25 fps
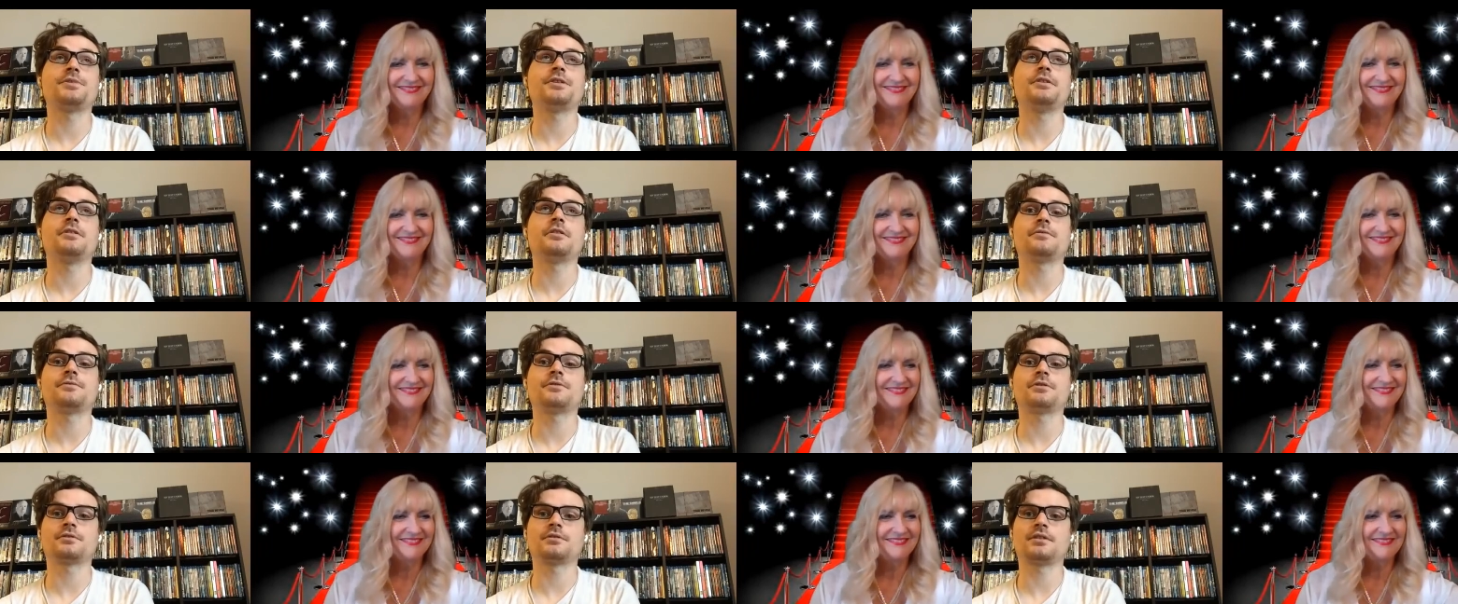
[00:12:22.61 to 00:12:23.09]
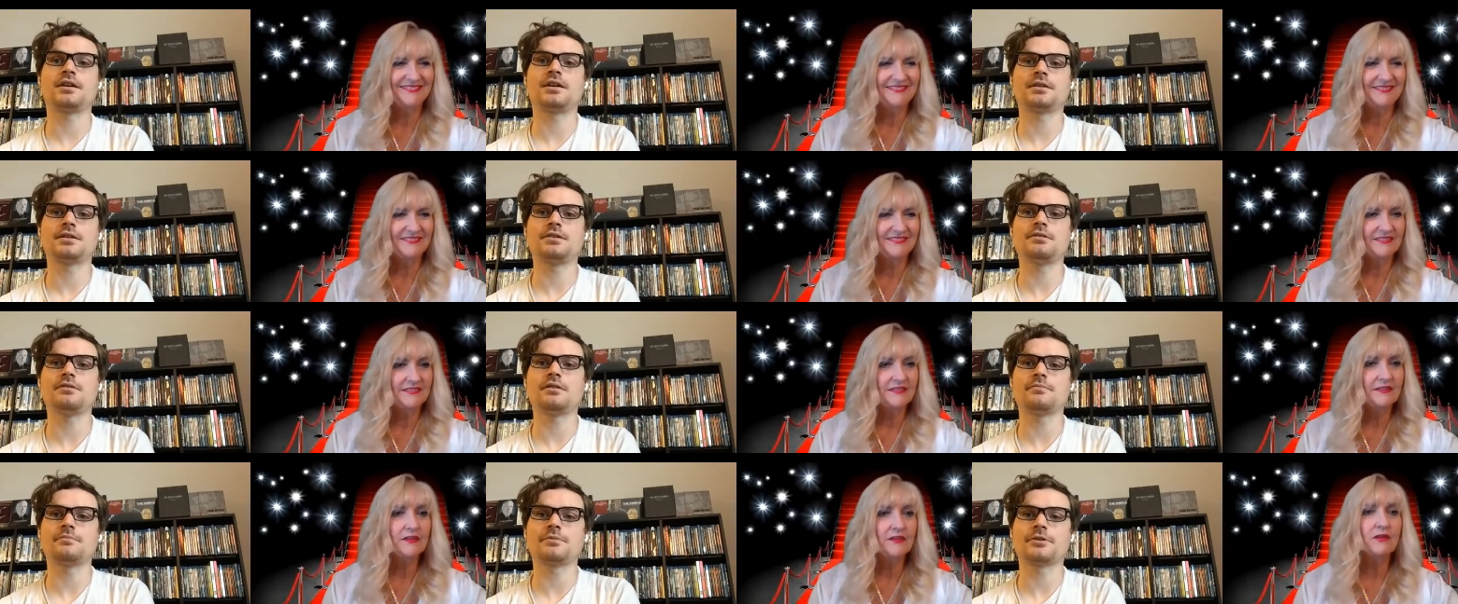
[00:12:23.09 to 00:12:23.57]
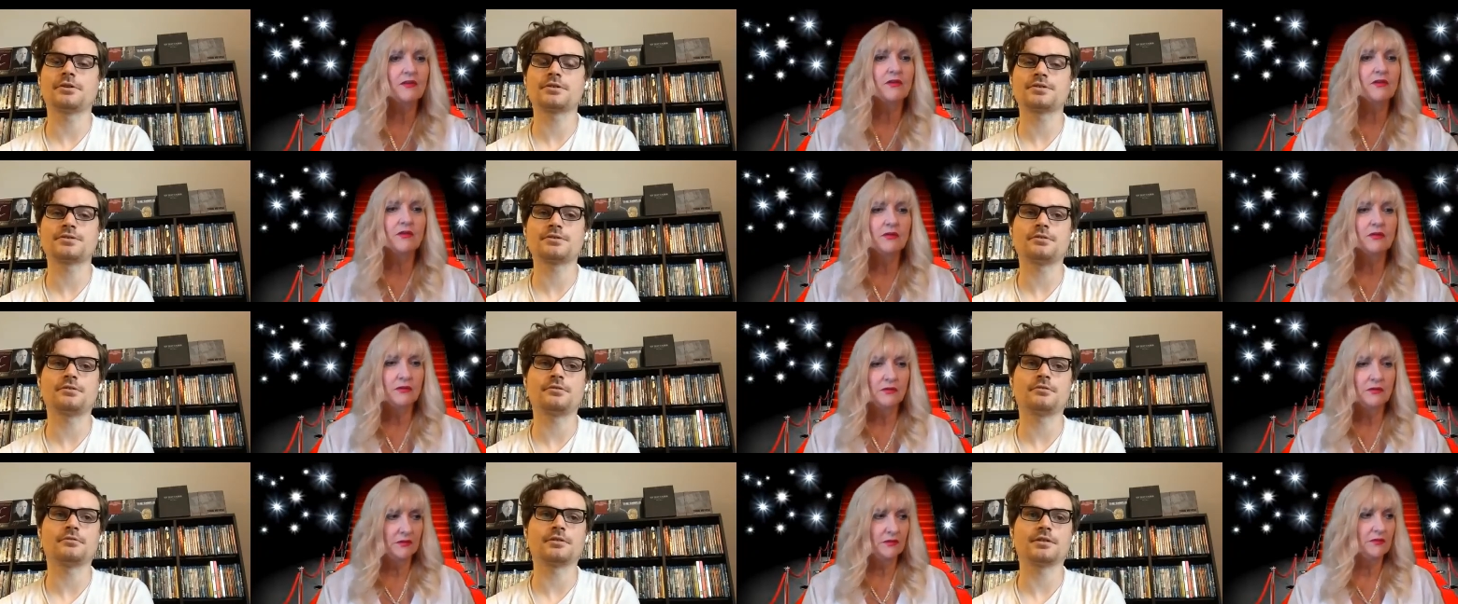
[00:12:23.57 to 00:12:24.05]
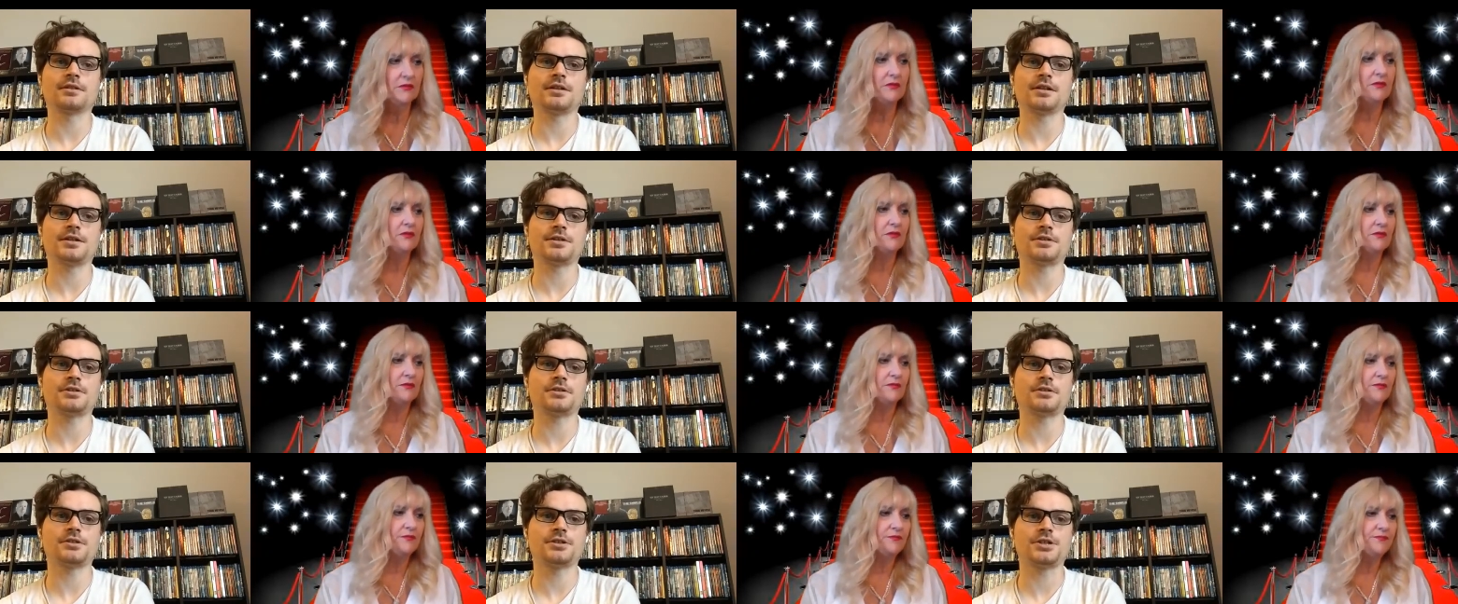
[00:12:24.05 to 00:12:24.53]
Speaker 1: you know if you're lucky you have personal
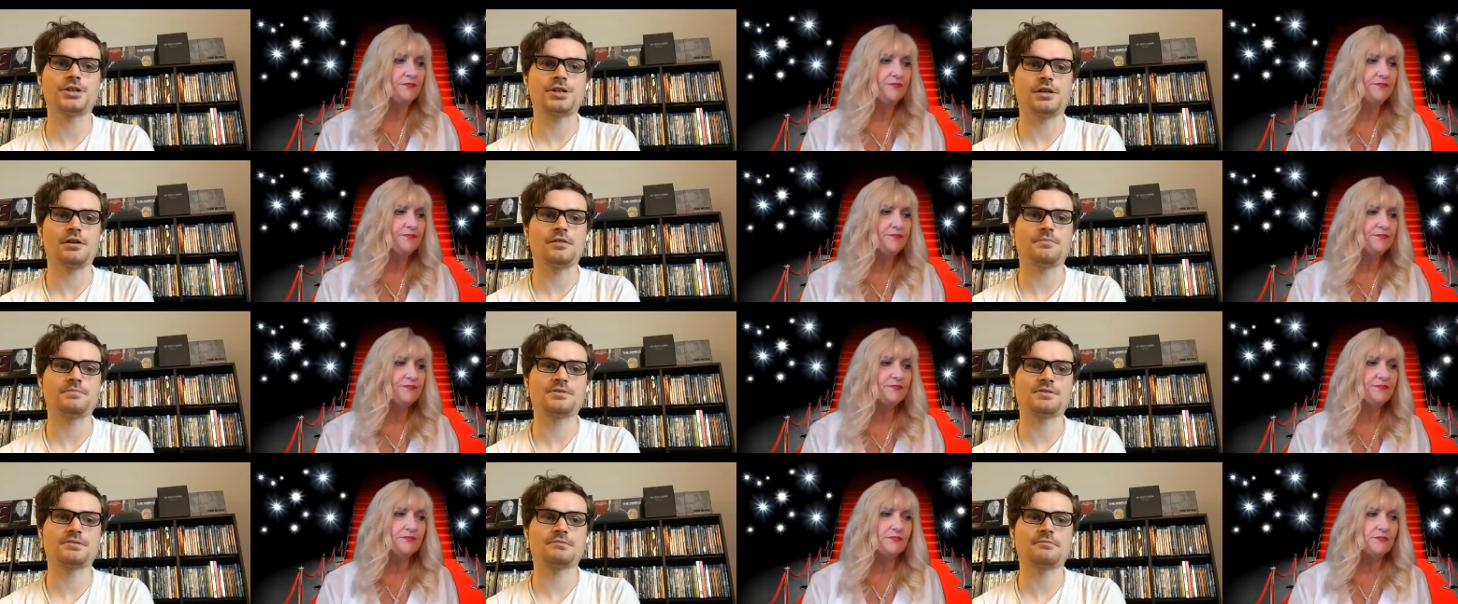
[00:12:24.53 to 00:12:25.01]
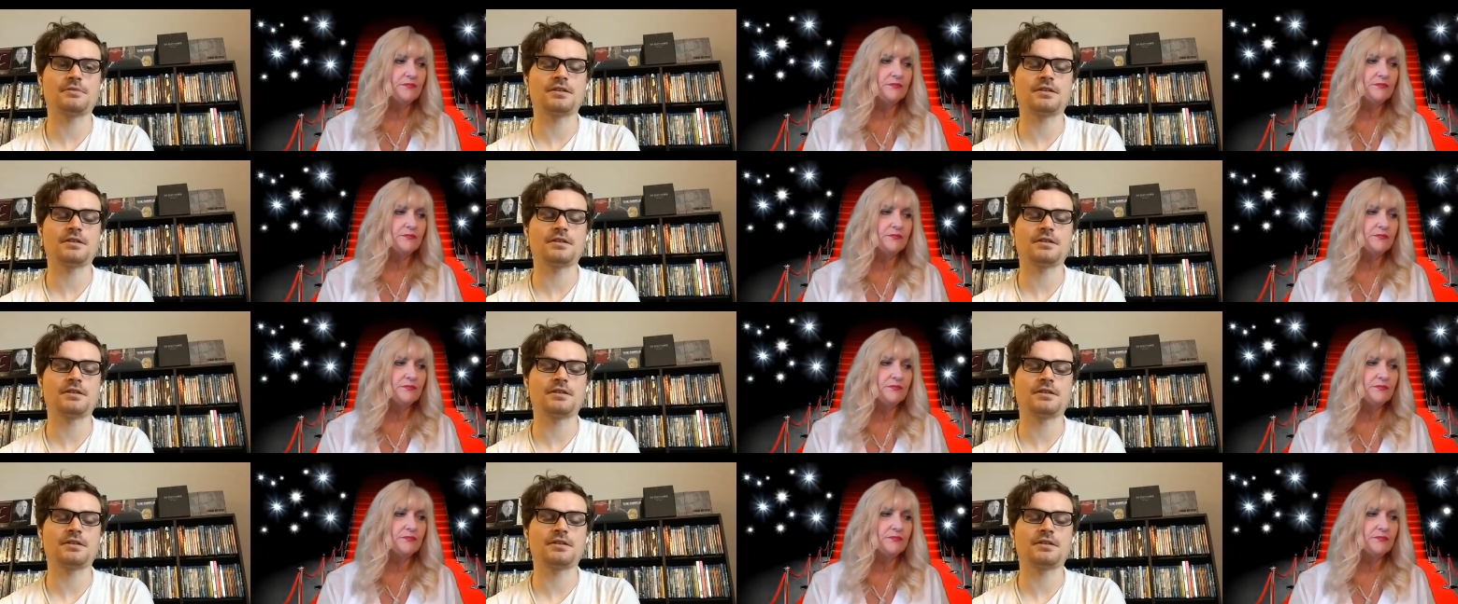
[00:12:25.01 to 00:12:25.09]
relationships